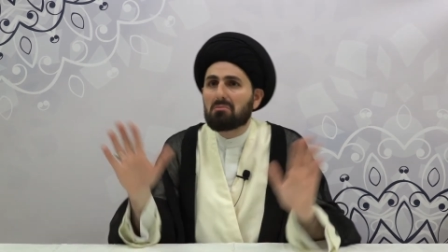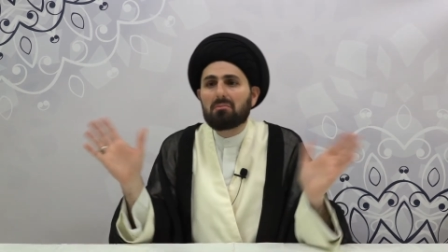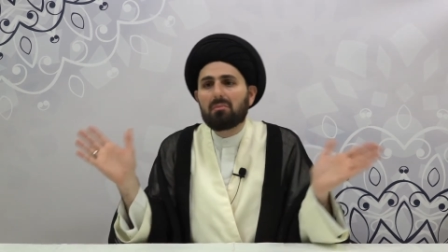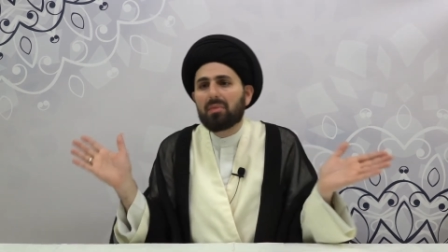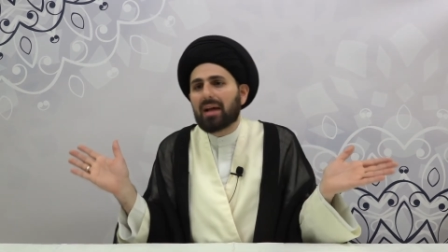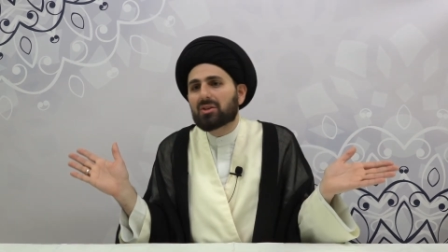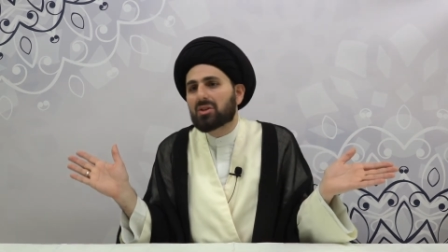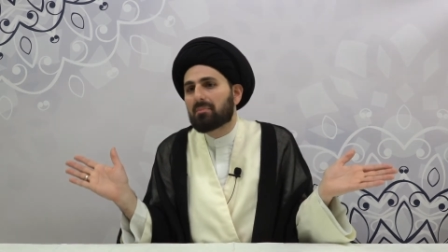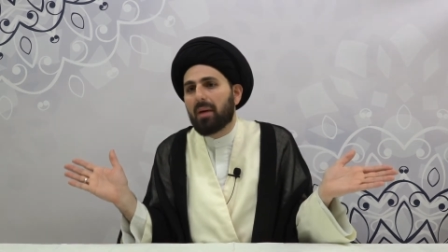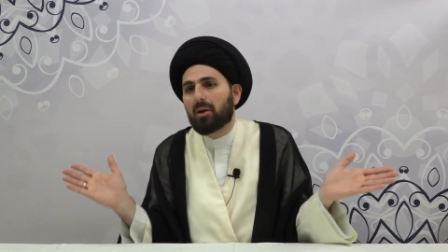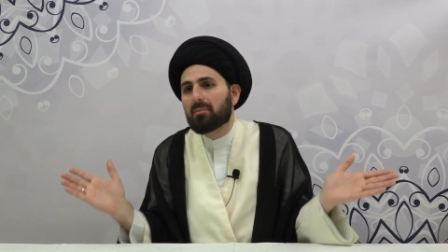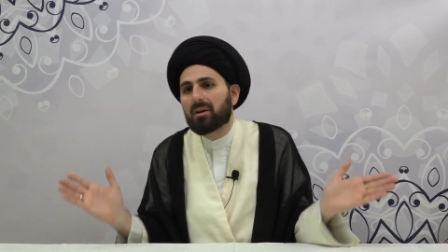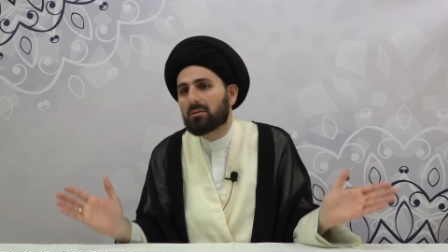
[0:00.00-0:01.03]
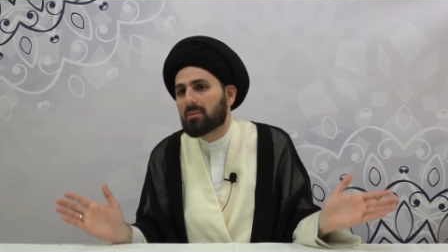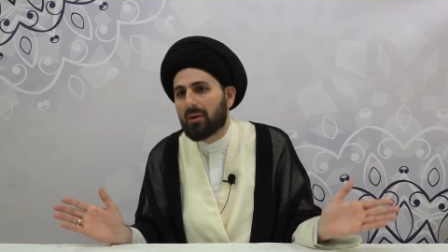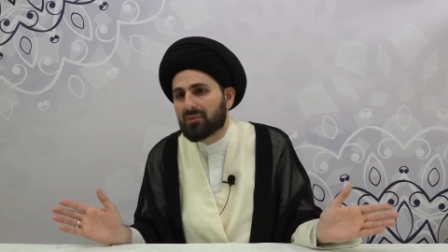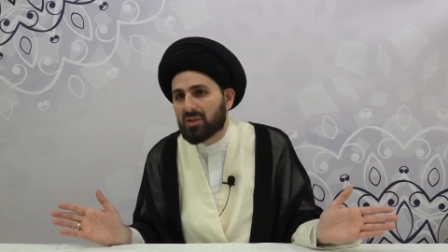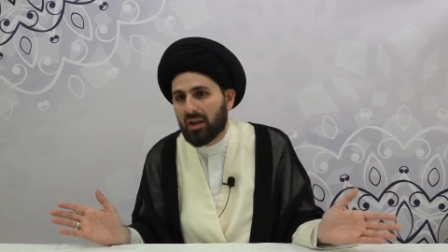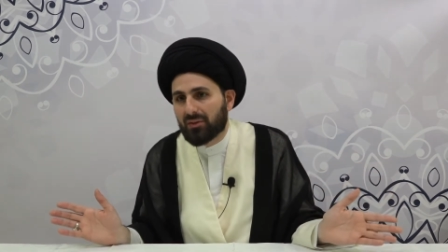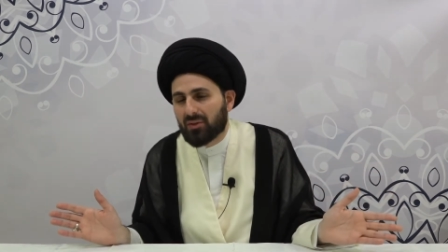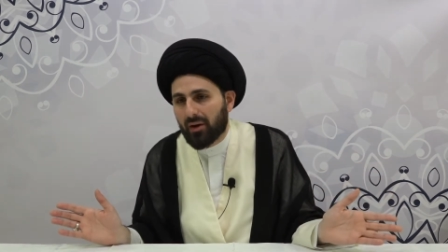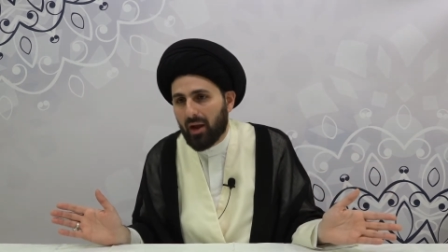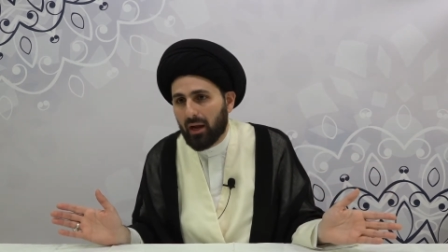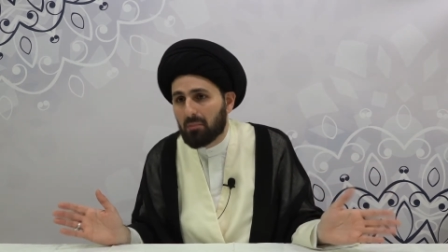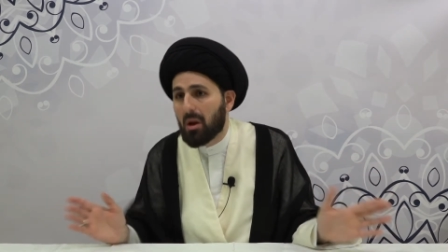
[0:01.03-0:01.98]
That's the bare minimum of Silatul
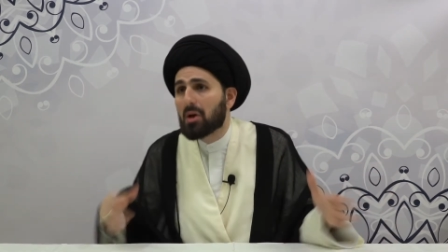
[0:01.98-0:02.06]
Rahim.